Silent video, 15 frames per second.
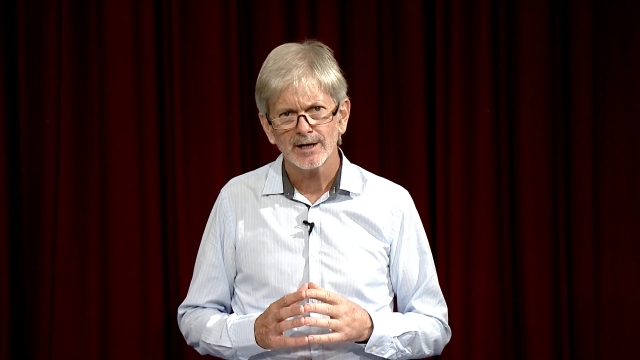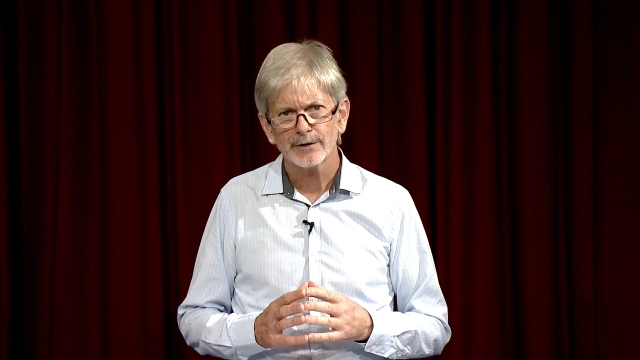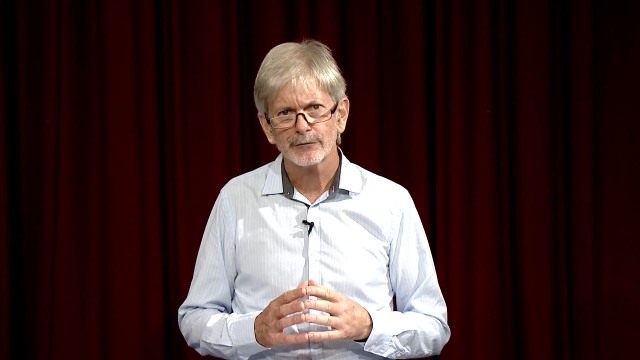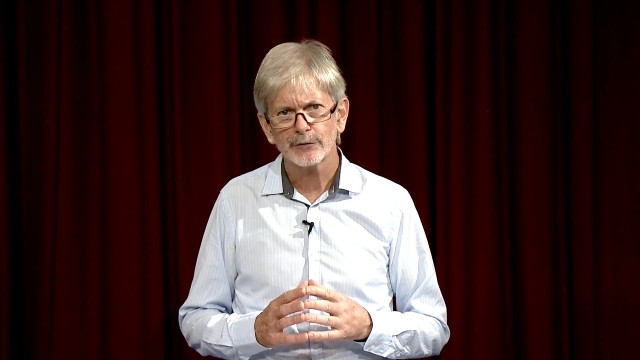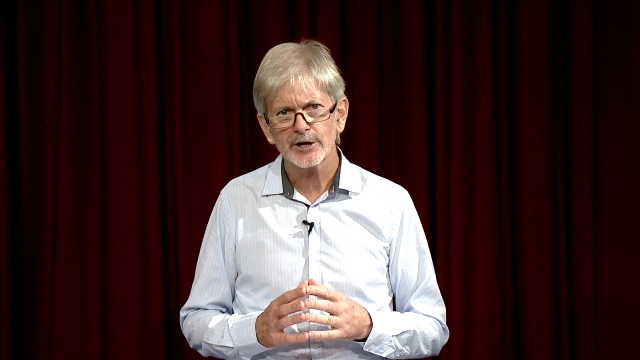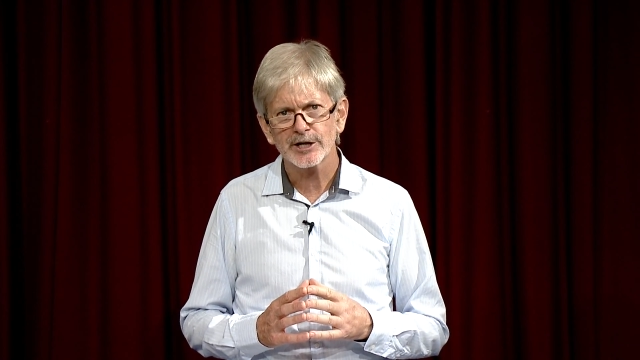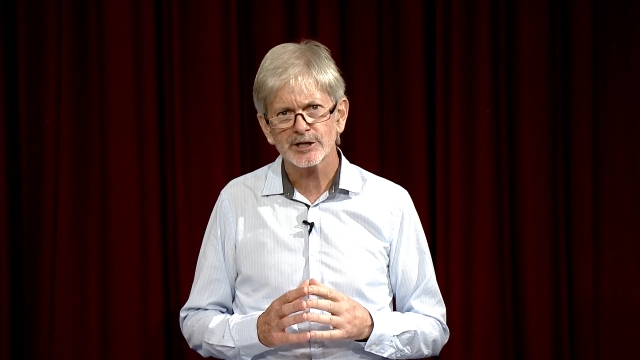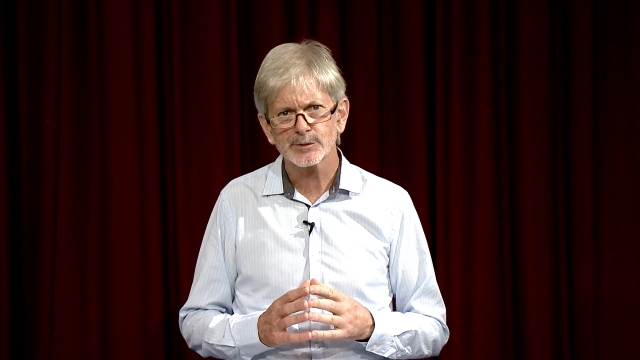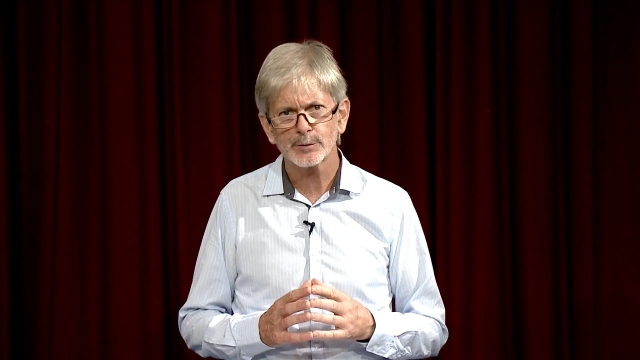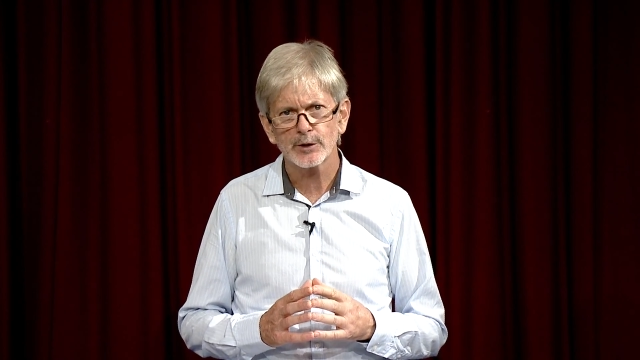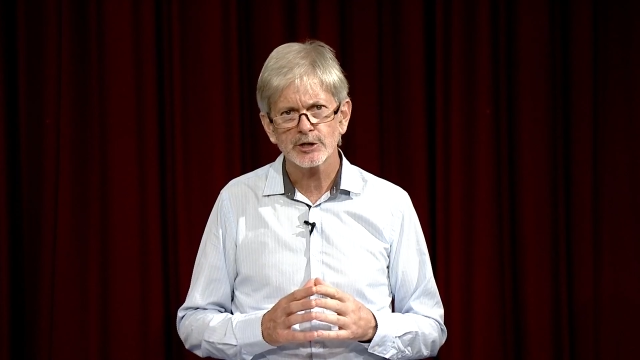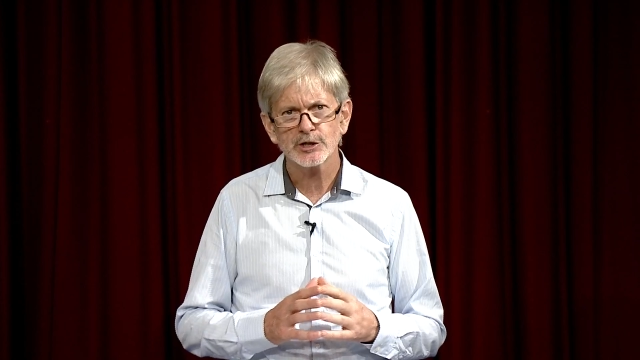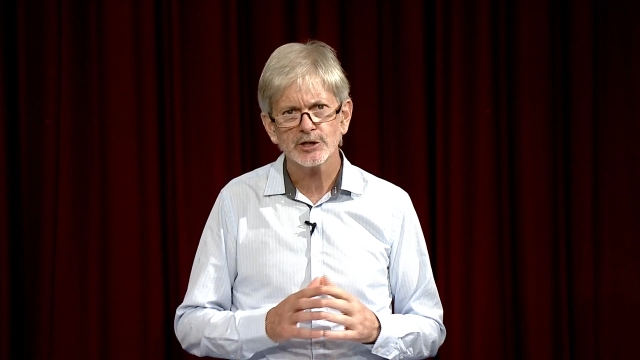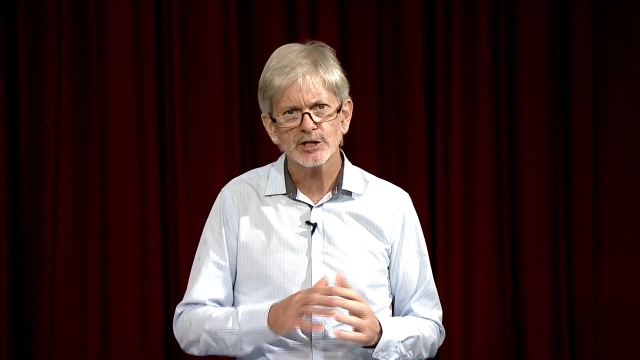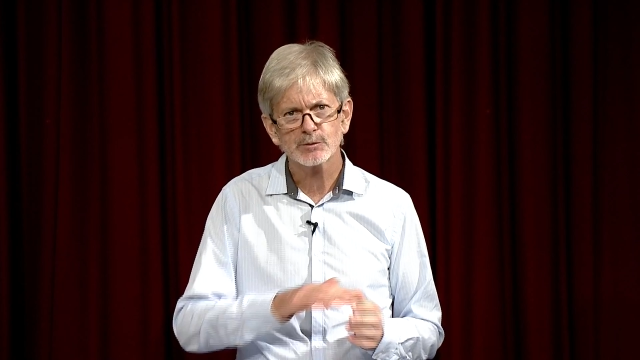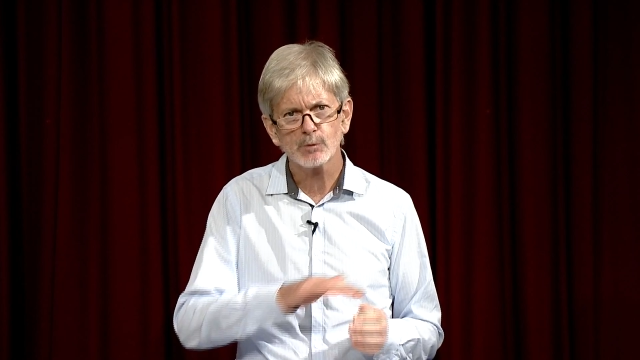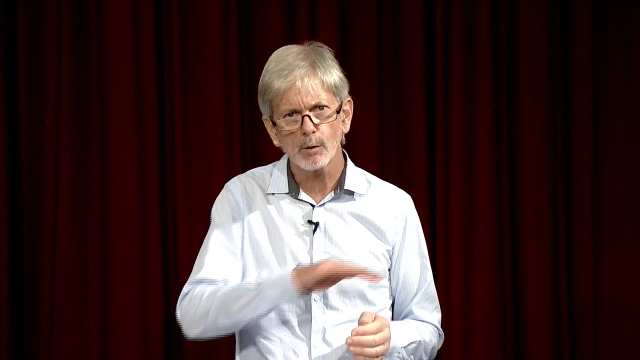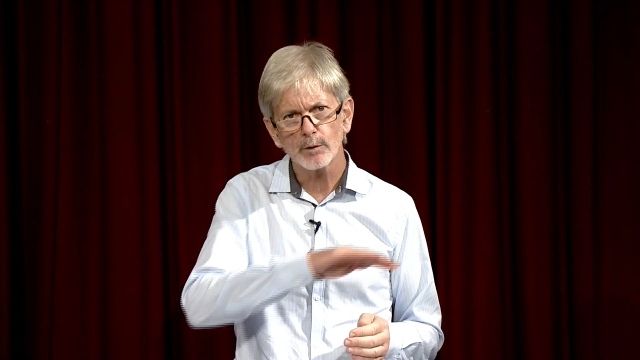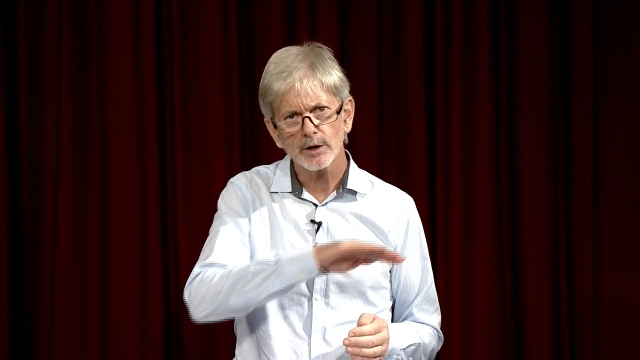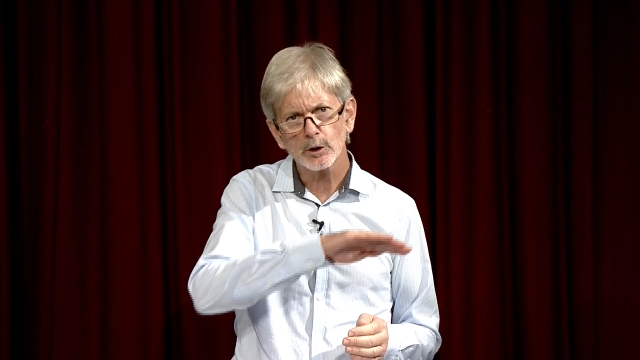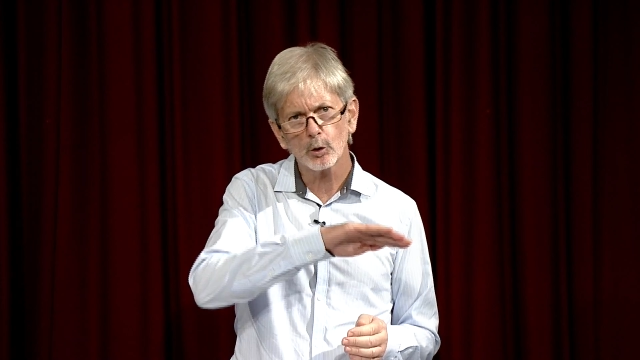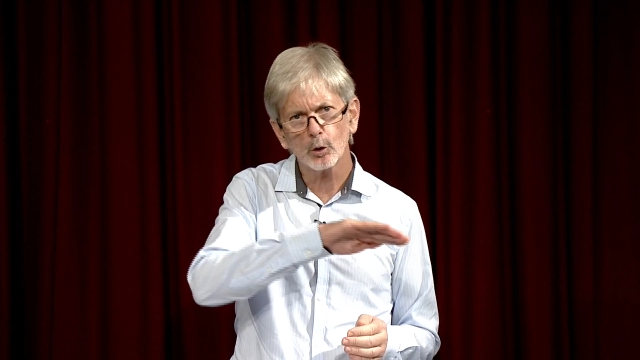Free expression is
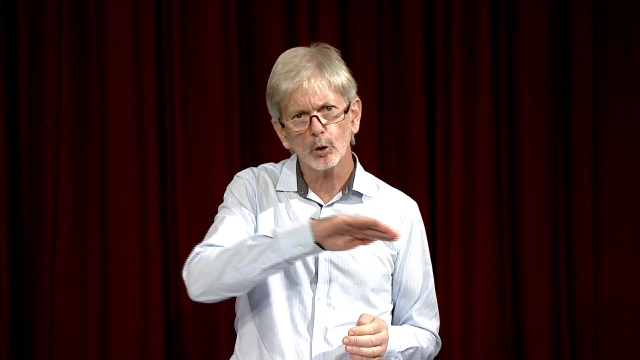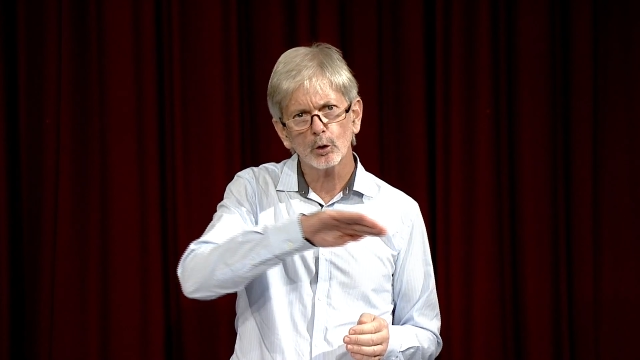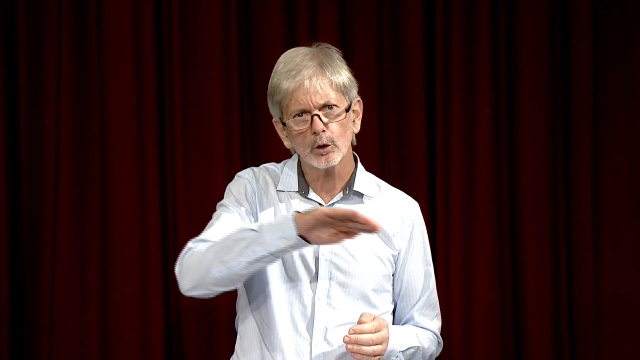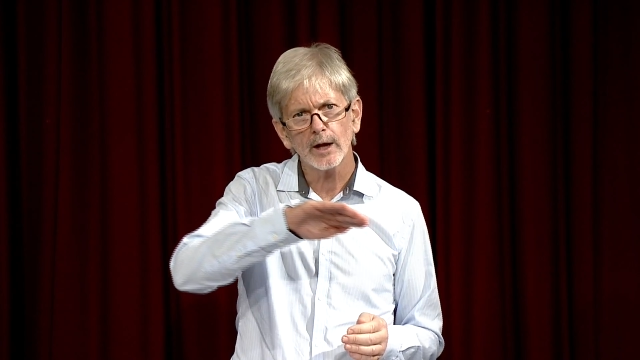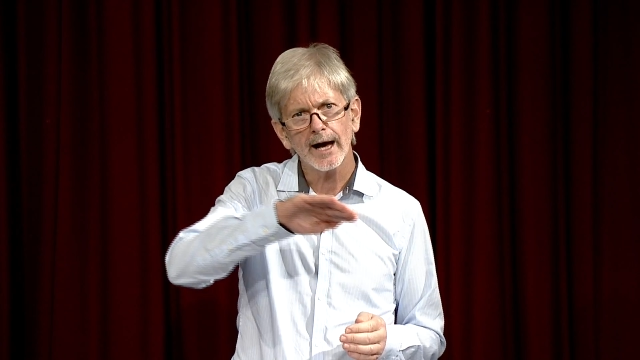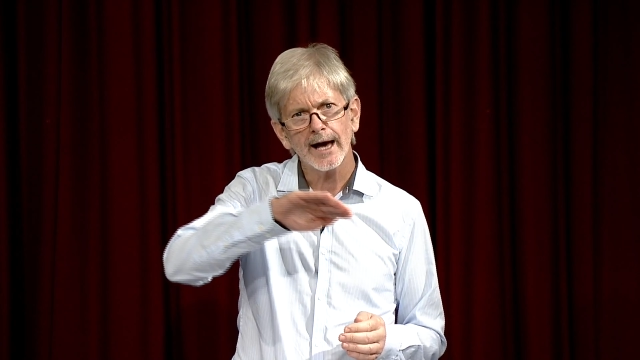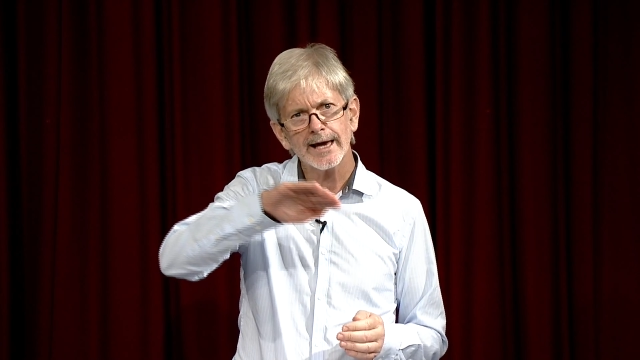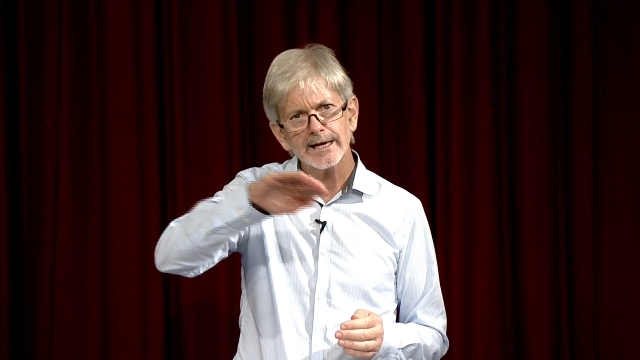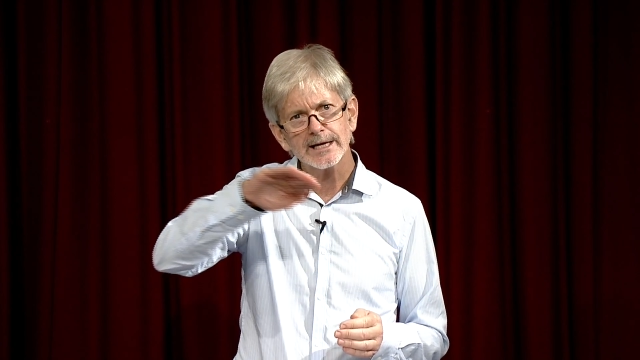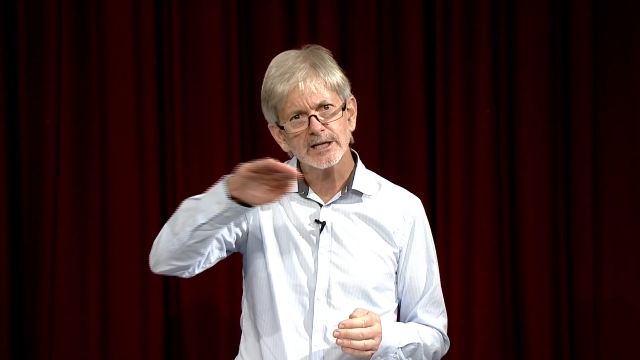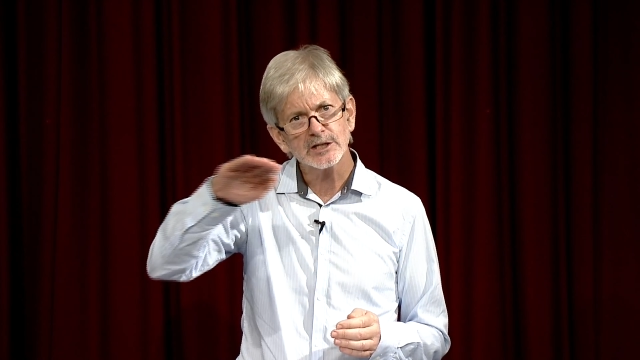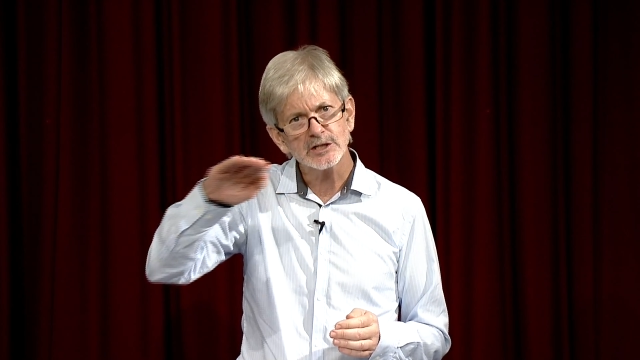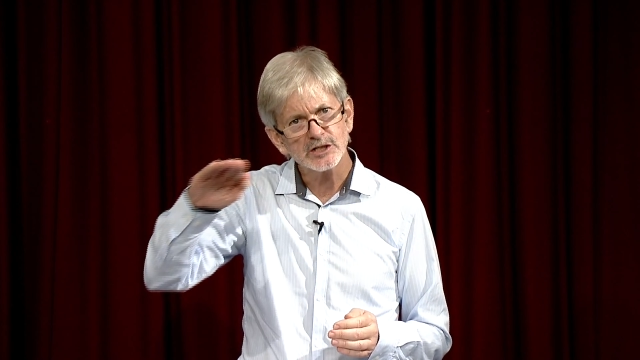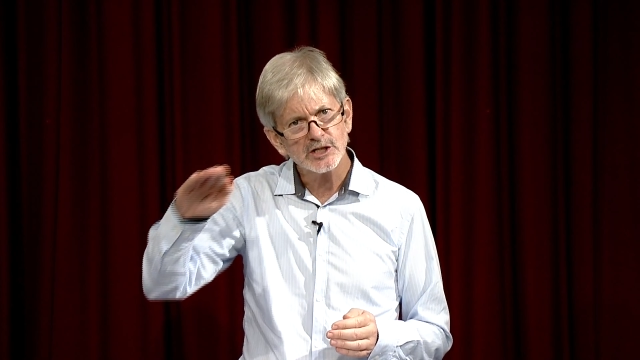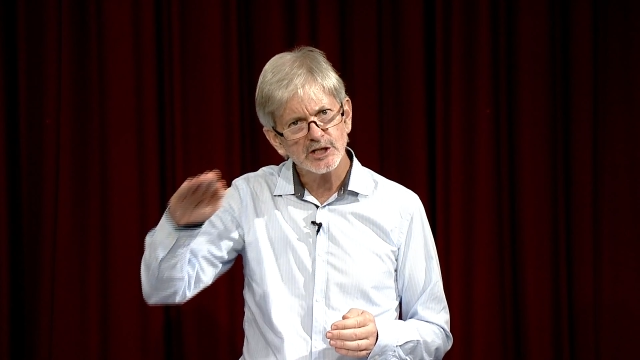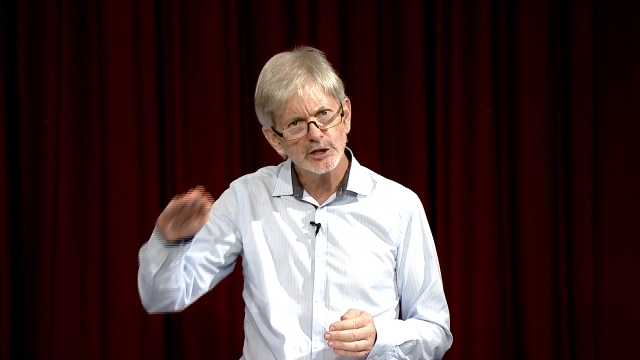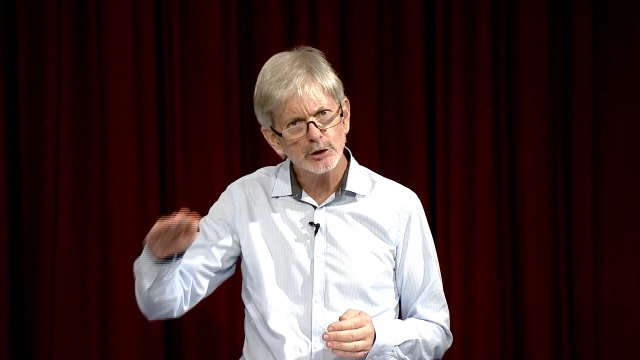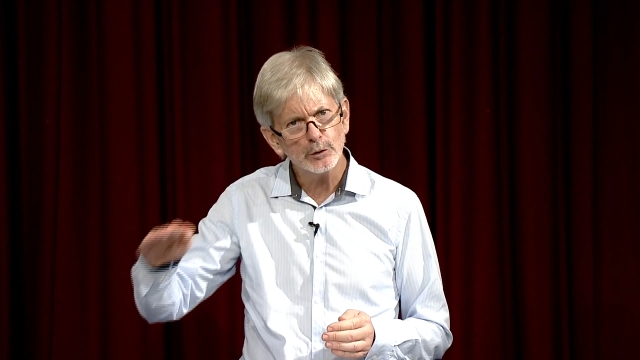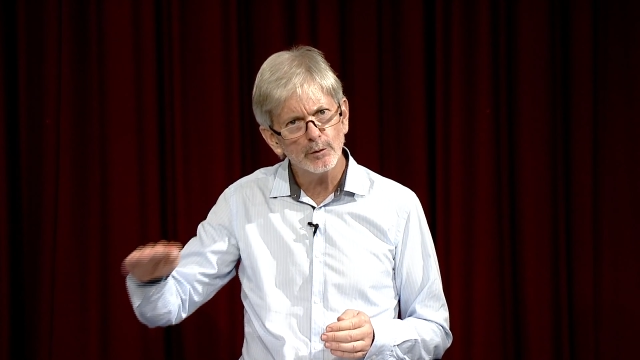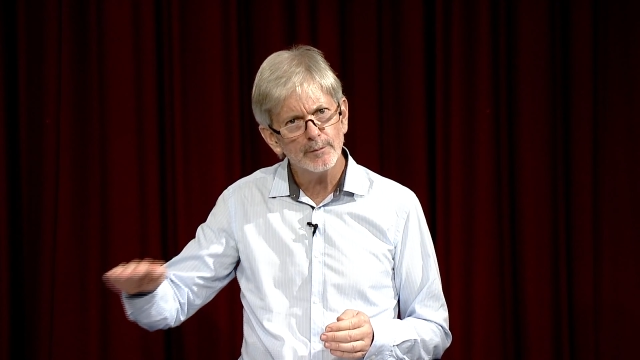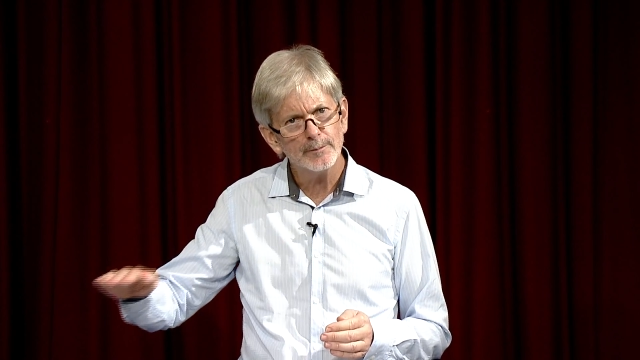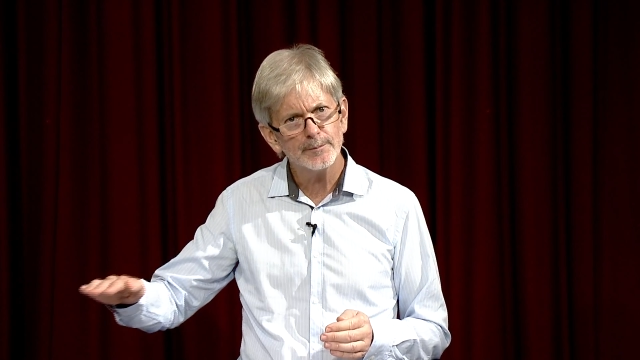what we call a
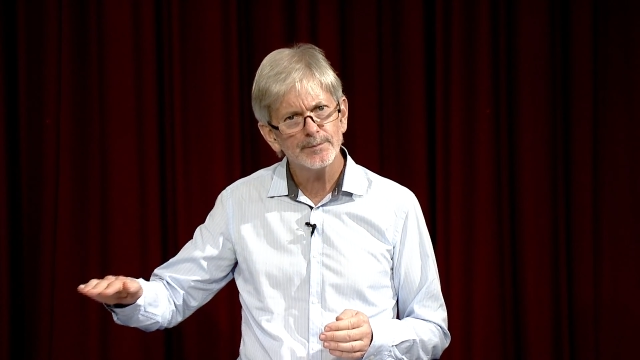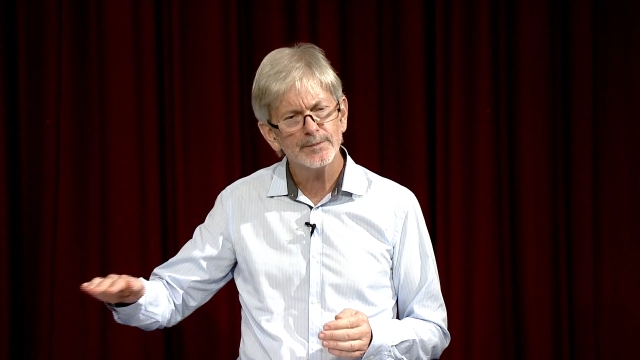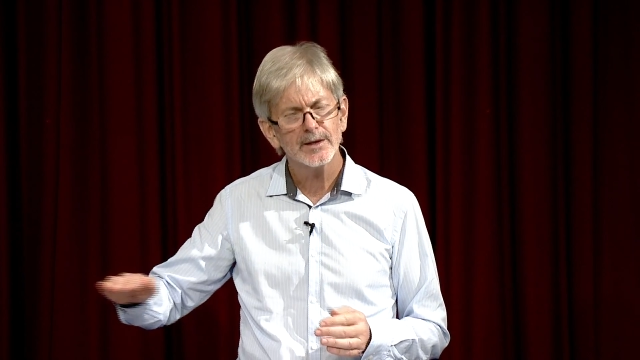continuum,